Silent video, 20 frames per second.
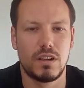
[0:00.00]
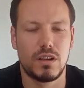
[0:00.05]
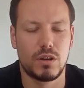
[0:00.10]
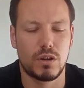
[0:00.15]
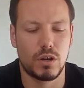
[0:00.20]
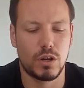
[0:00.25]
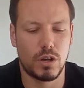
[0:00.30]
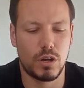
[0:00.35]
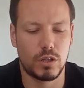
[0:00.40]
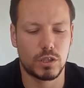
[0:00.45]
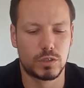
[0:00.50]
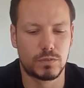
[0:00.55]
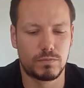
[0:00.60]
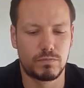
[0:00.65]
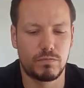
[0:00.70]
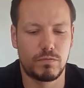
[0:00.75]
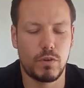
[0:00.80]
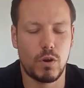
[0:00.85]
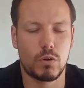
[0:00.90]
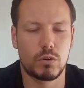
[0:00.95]
as
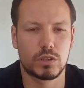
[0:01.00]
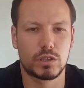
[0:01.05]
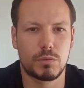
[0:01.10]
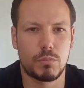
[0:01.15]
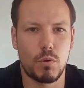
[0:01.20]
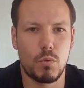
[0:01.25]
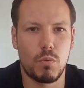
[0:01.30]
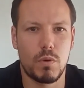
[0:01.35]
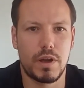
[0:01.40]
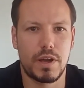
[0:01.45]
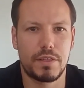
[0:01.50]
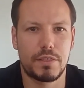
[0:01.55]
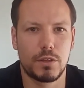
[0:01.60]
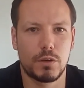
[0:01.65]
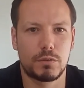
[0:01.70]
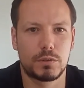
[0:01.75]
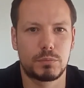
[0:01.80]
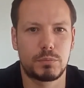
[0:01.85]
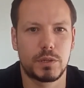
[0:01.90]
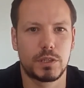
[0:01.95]
far as I'm aware,
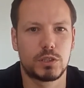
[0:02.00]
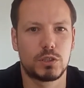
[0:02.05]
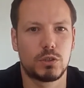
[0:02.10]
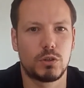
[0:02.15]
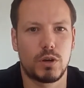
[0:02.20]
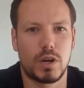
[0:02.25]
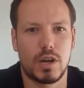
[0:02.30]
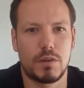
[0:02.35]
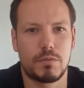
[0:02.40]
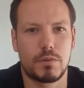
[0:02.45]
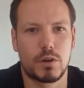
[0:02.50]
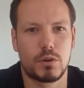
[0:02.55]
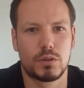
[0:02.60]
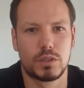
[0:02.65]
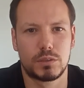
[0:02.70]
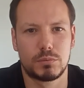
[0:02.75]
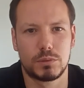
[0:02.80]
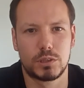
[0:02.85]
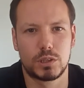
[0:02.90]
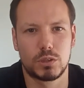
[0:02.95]
the Offspring do not have a
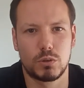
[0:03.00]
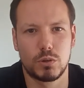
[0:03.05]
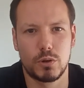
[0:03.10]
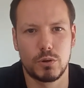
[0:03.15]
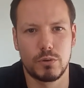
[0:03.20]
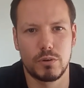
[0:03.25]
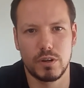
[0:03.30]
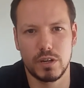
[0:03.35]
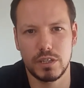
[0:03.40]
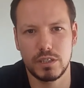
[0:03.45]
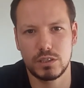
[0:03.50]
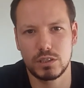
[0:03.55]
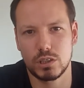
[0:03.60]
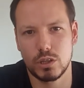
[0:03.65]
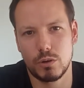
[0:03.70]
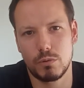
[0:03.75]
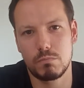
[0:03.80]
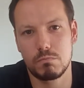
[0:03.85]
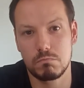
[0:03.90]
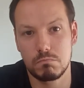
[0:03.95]
Christmas song currently.
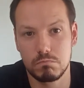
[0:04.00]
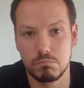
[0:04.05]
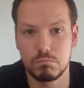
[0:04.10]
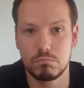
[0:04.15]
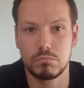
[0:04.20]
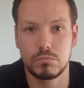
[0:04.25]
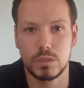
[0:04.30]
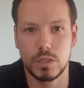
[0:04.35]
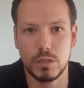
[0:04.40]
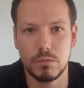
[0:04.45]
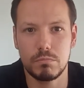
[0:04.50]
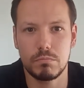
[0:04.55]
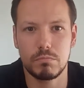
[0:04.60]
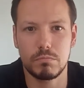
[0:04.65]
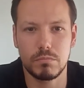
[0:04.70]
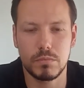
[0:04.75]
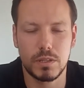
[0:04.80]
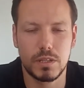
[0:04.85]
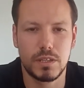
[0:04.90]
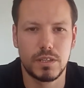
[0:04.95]
So, yeah,
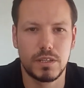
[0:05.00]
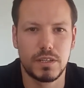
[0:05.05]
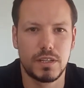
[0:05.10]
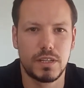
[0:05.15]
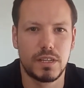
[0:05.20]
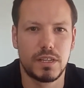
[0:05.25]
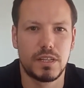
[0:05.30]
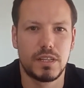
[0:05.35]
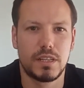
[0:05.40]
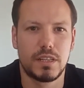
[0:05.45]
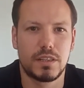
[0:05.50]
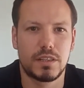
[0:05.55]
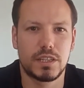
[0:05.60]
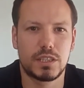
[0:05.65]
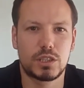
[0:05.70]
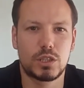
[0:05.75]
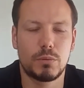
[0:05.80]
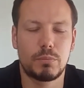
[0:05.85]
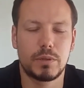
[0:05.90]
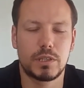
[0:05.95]

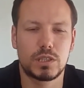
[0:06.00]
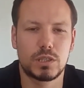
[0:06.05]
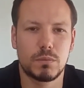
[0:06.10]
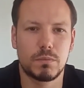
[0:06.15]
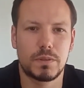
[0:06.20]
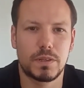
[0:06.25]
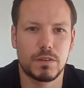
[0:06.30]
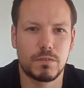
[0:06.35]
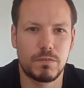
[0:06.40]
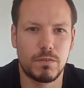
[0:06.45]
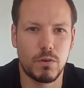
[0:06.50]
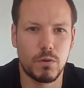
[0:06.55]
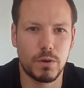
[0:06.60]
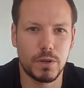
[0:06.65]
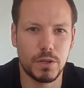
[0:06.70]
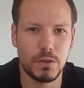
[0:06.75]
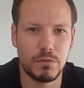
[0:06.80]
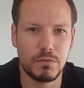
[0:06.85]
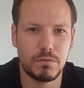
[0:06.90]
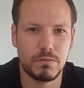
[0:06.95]
this could be something
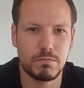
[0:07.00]
for you.